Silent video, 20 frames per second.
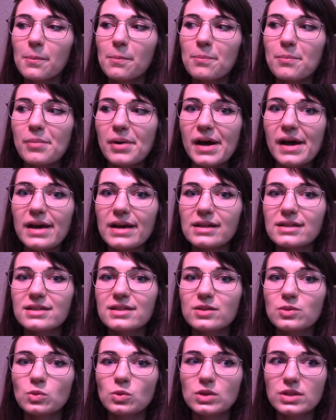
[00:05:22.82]

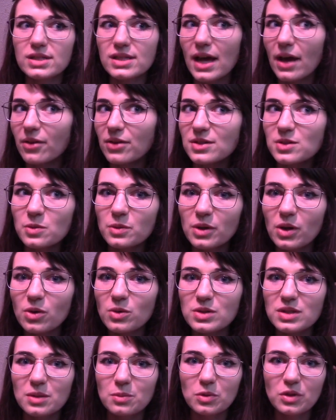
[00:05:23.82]
But we'll see how this one
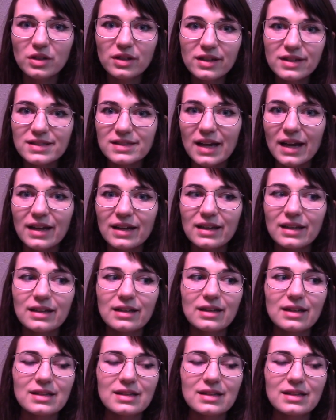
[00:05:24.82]
goes. I'm really excited.